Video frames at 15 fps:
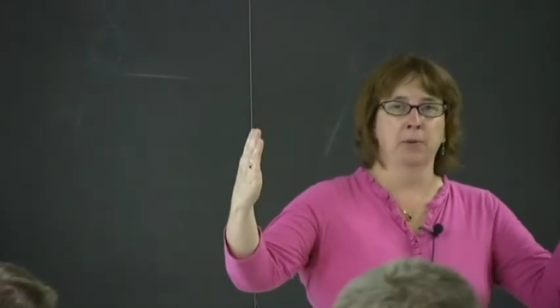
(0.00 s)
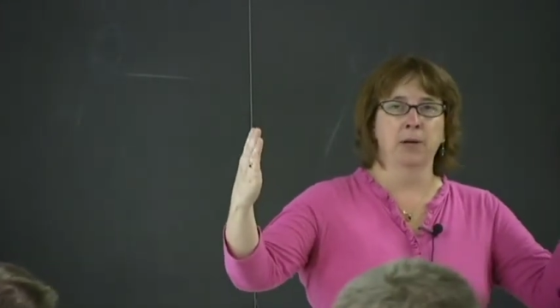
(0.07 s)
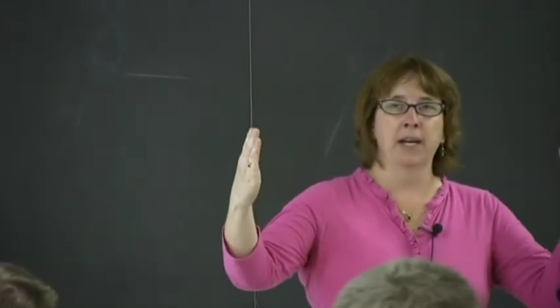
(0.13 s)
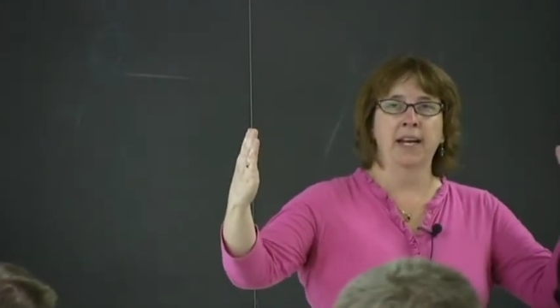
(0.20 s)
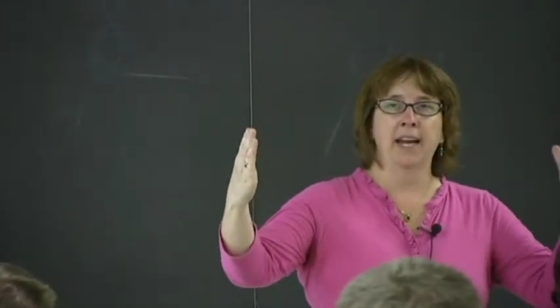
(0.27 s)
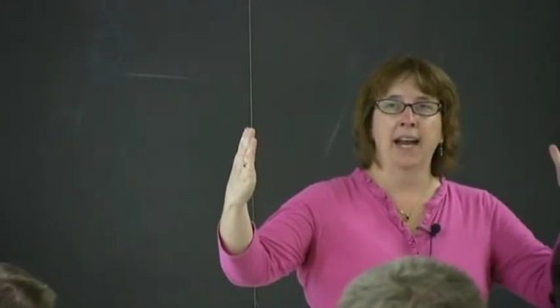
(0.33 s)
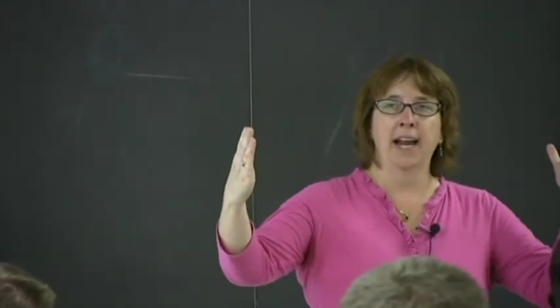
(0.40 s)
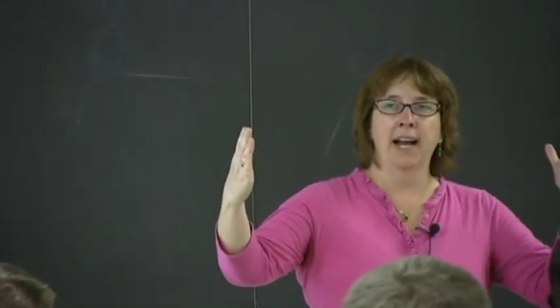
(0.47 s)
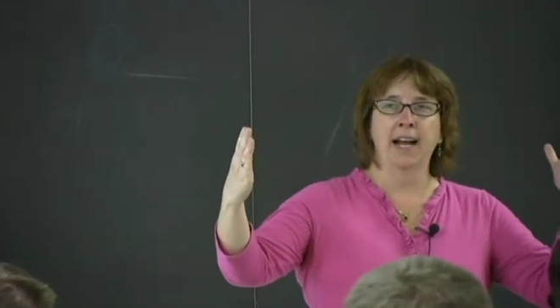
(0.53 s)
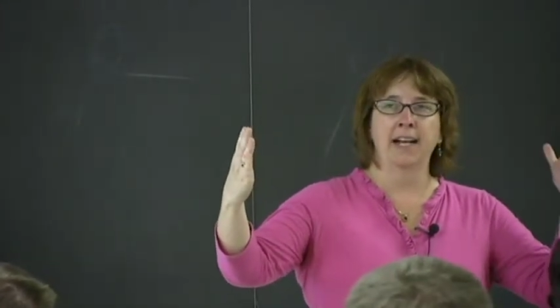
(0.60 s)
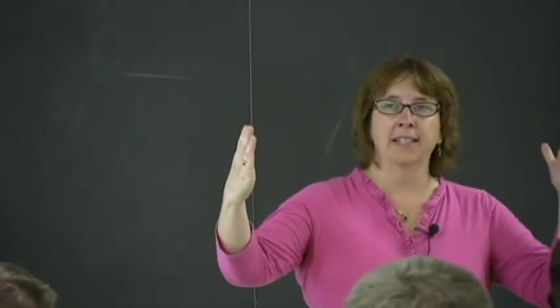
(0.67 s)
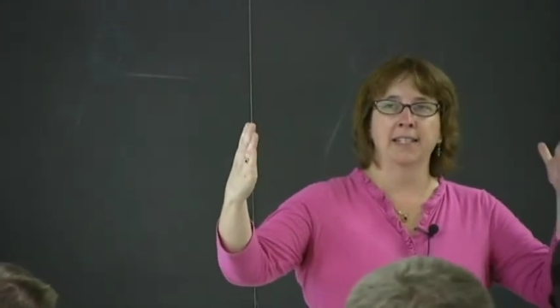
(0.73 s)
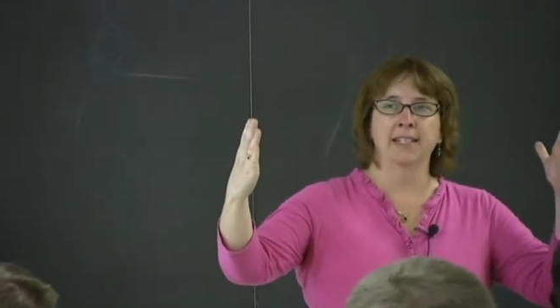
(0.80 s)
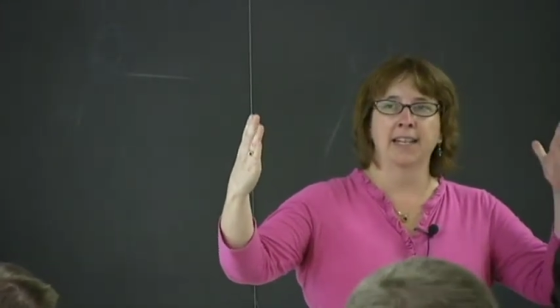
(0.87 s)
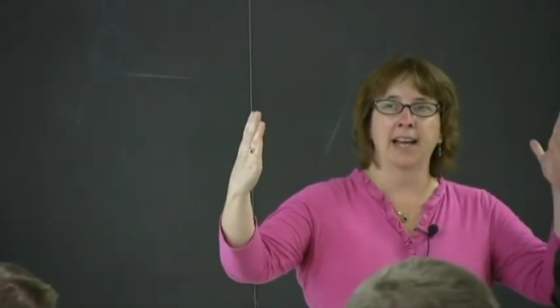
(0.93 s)

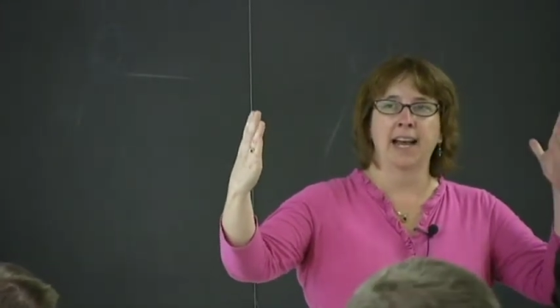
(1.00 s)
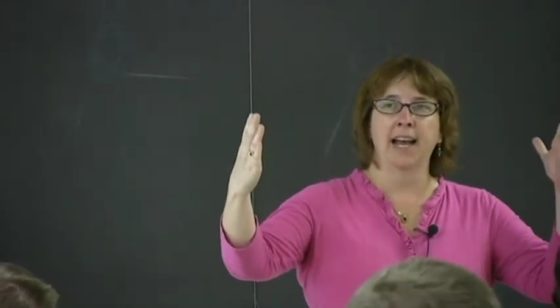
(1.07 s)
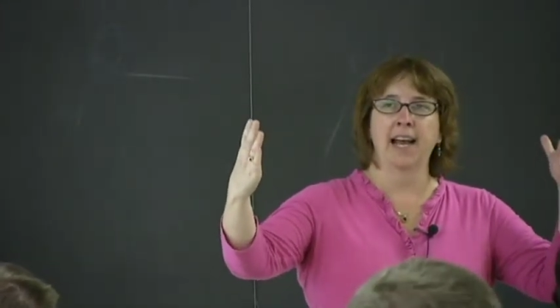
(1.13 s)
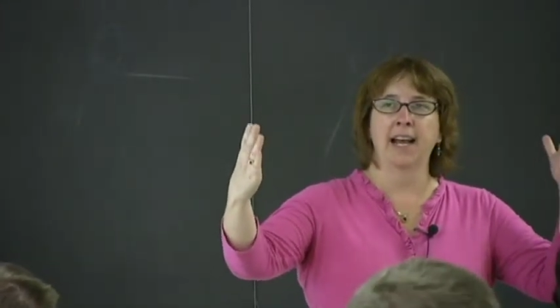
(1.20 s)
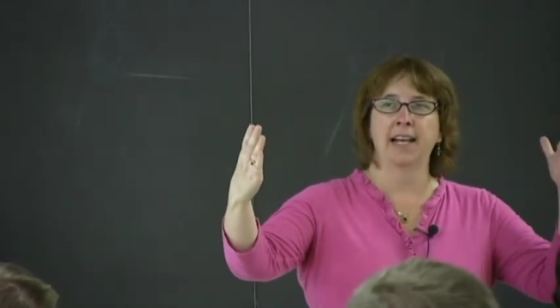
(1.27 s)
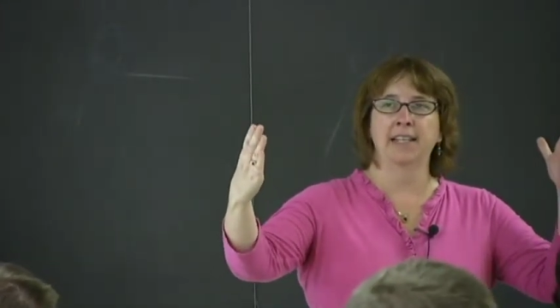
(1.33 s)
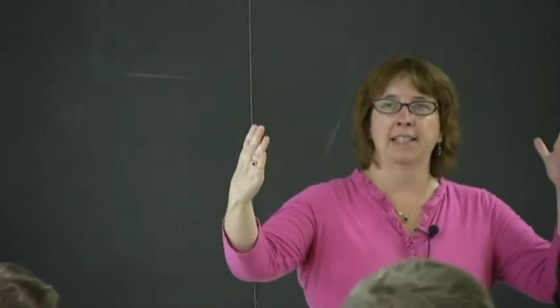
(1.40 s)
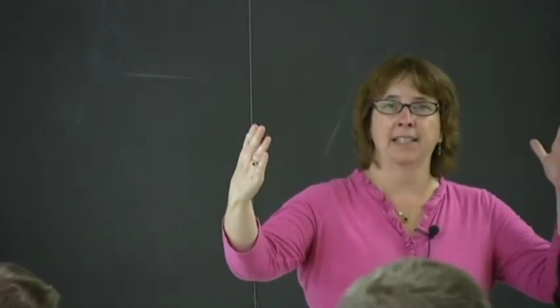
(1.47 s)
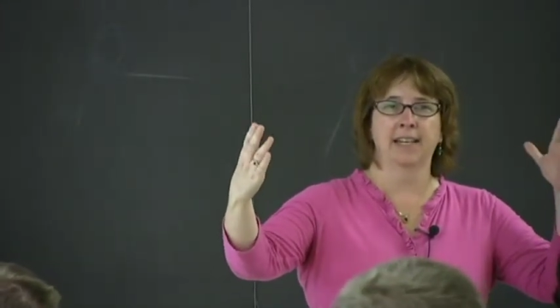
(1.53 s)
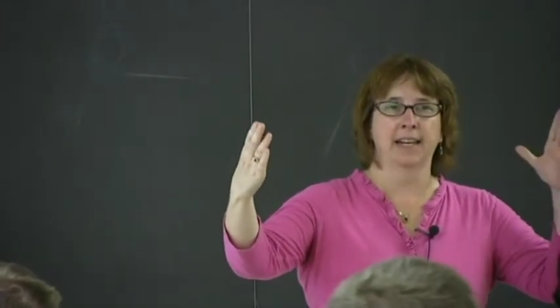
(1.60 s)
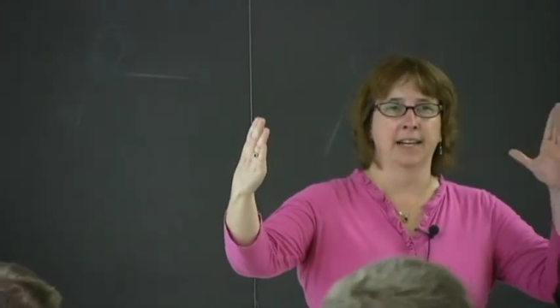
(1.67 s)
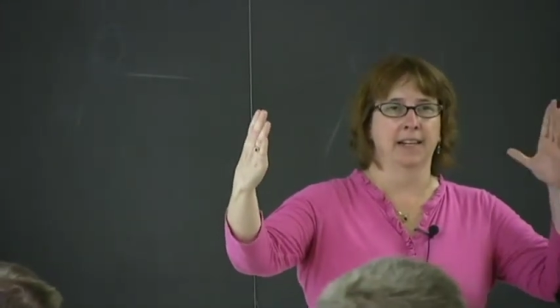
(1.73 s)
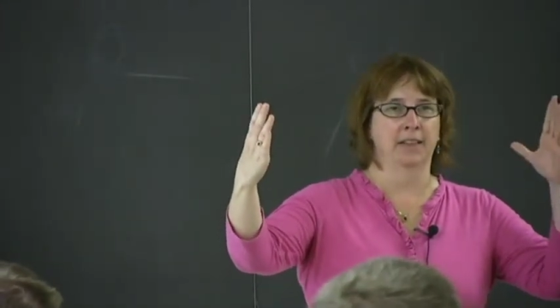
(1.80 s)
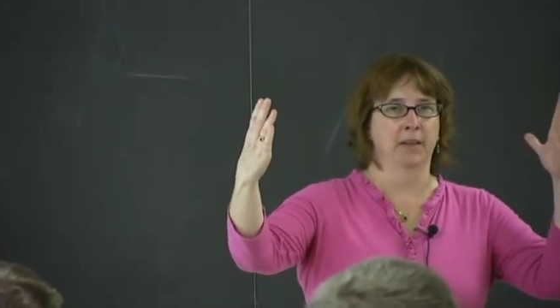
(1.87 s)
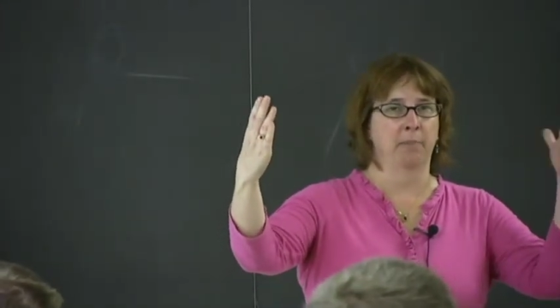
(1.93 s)
precast as
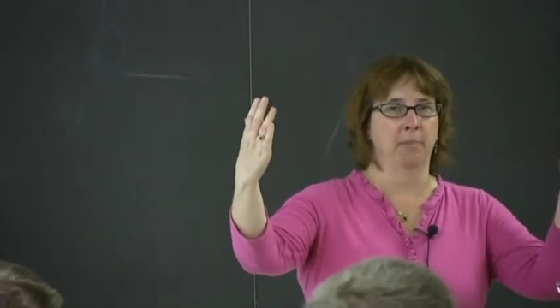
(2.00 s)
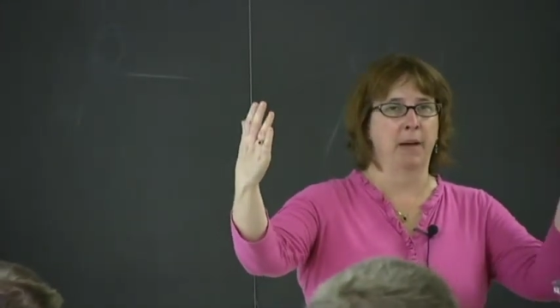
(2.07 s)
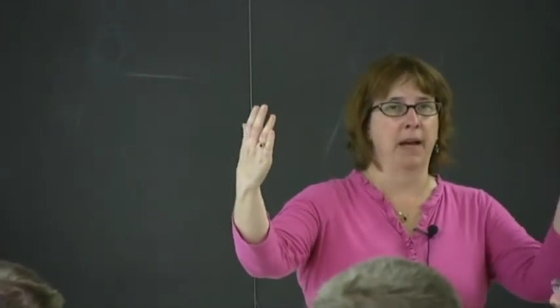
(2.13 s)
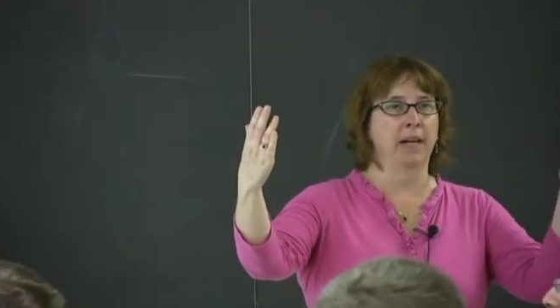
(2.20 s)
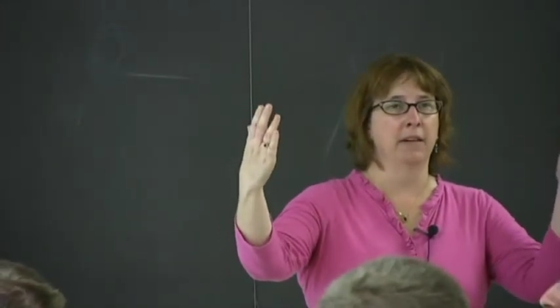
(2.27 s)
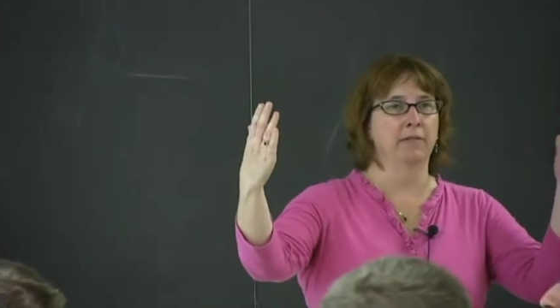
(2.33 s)
kind of the bed